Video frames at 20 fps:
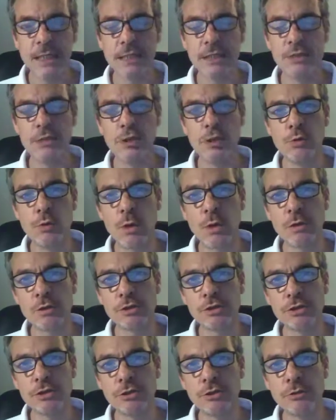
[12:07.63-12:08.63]
you
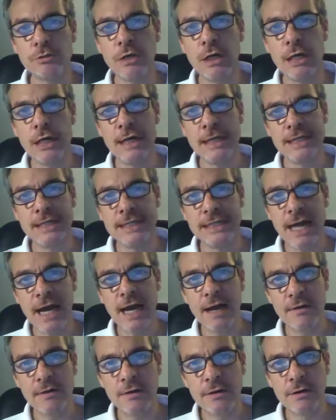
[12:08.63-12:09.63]
want to
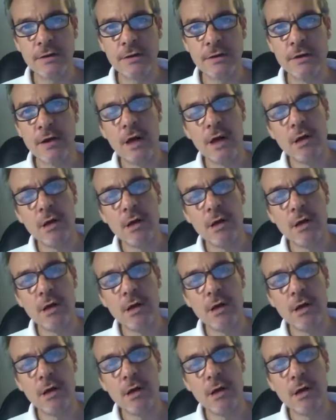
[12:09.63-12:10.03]
gather